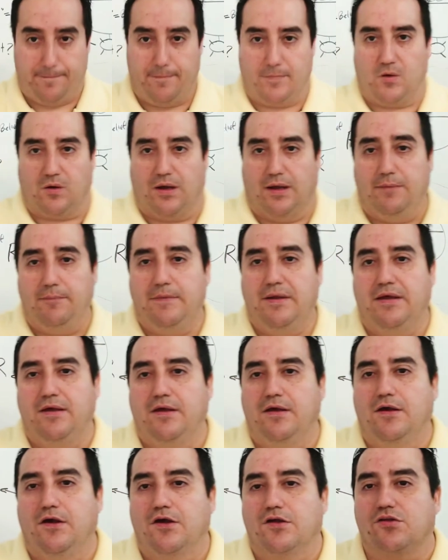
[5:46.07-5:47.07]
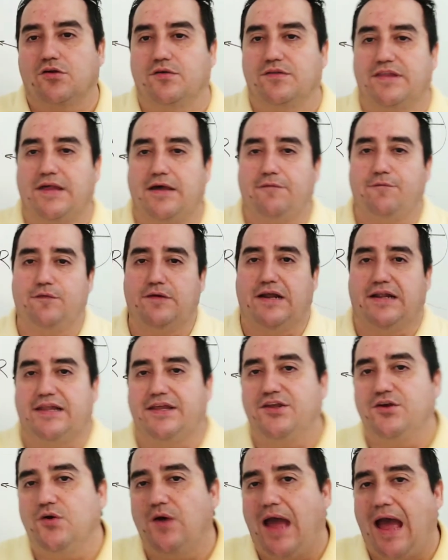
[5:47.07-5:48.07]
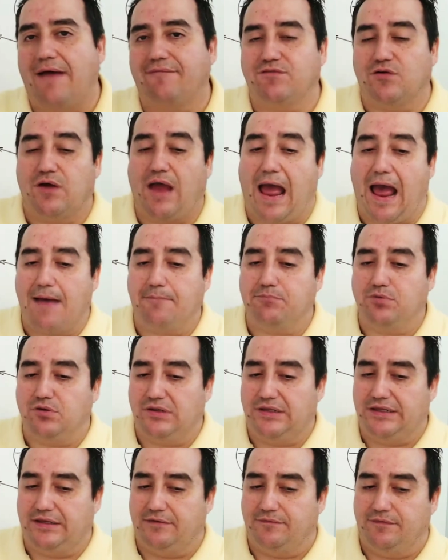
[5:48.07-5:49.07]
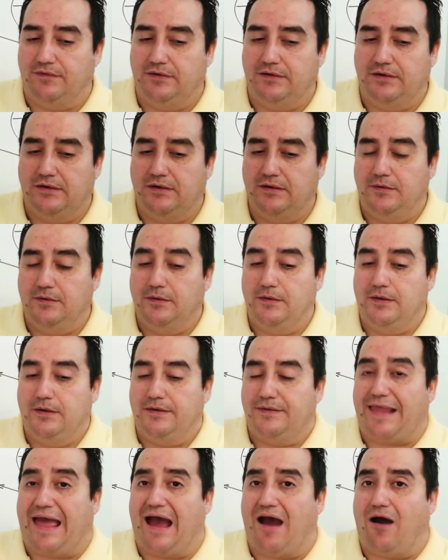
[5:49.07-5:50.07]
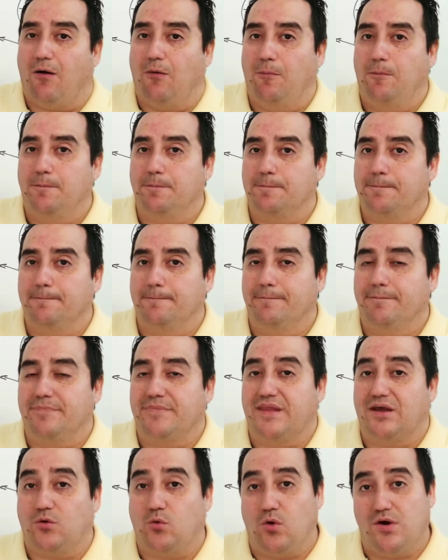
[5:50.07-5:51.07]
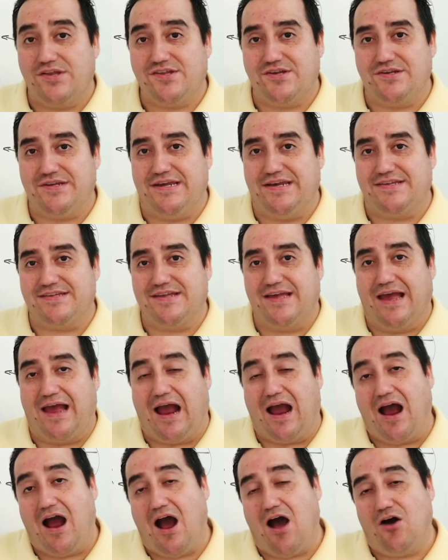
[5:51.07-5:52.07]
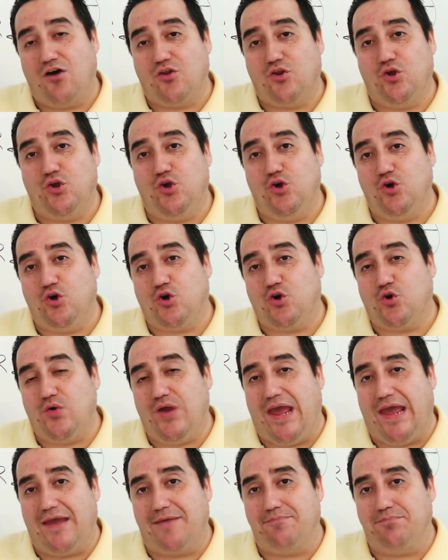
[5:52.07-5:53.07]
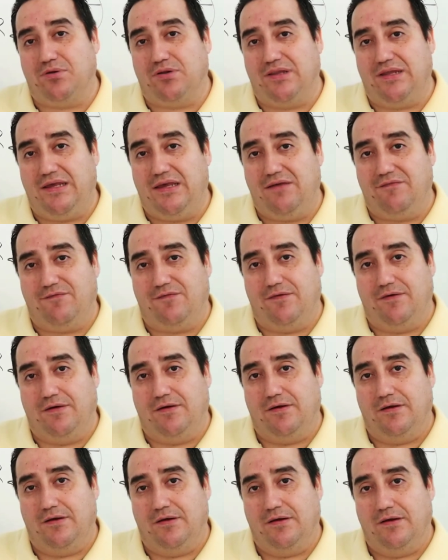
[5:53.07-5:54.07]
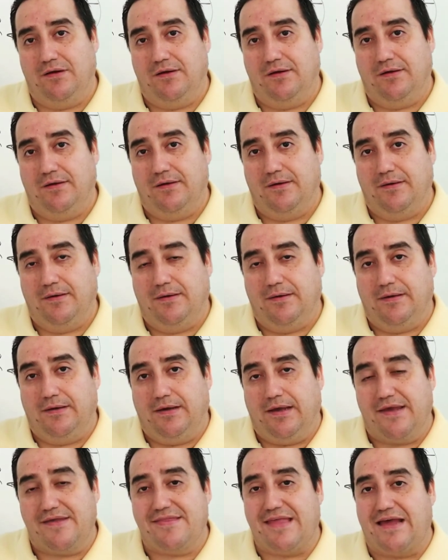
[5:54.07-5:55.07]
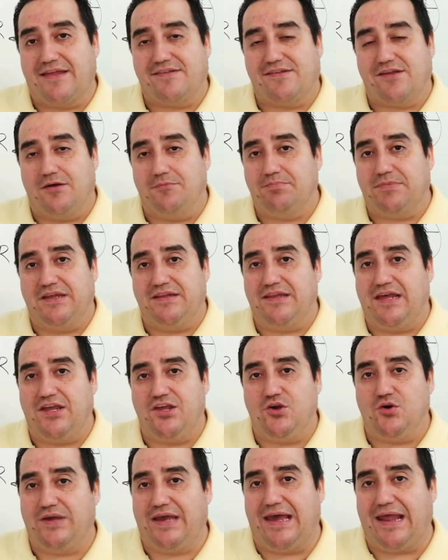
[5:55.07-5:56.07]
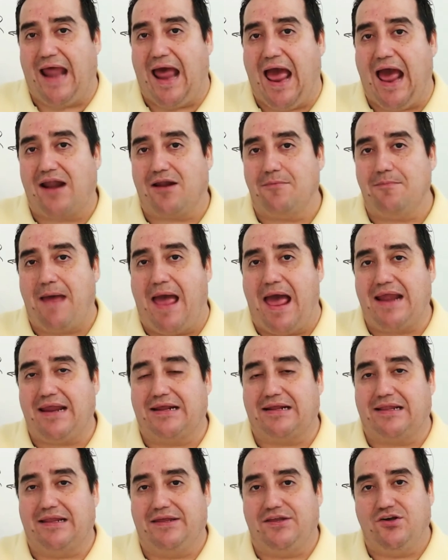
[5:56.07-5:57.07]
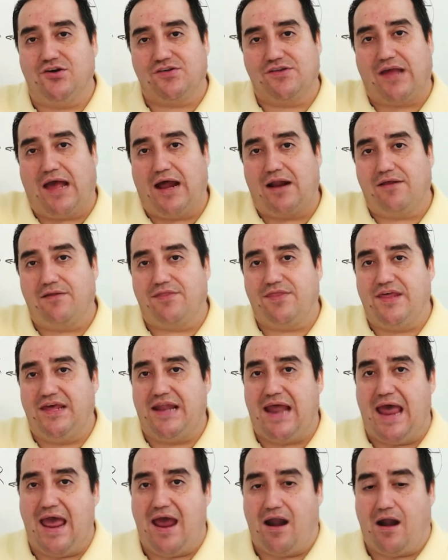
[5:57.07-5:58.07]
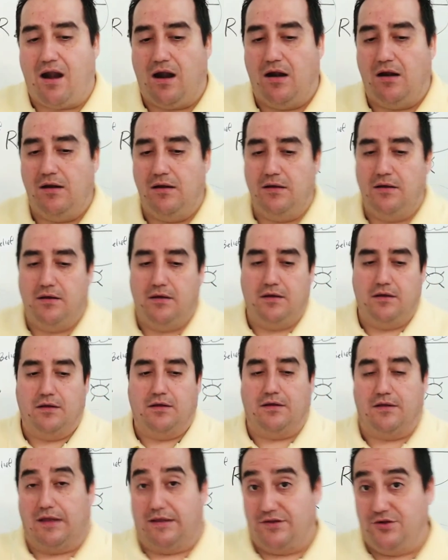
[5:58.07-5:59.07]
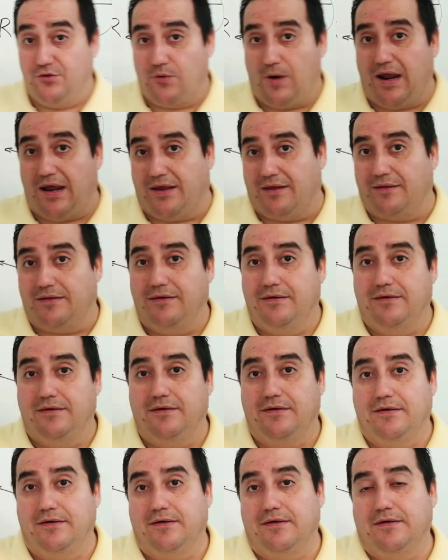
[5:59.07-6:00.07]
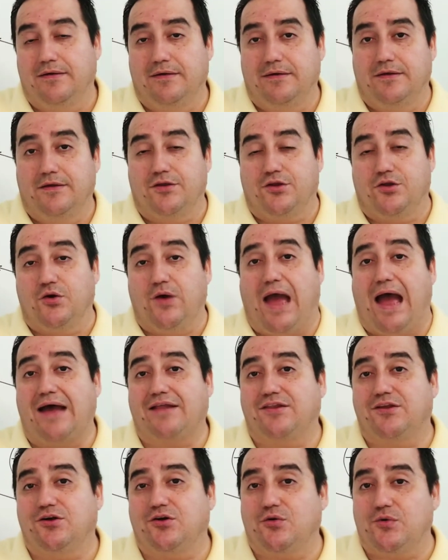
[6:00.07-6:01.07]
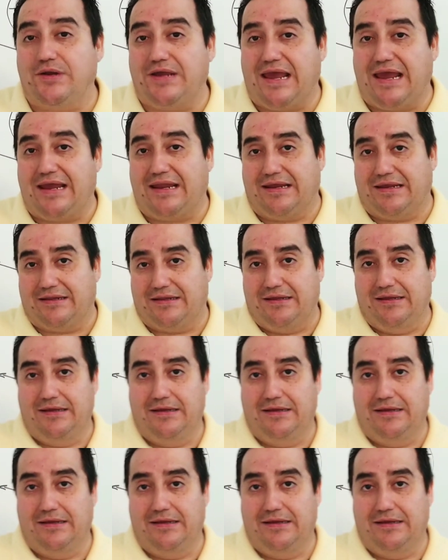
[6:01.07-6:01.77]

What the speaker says: Okay? So definitely you have to have belief. Now, the question is, how do you create belief? It's not something that you get automatically just out of thin air. And you're right. You have to create it.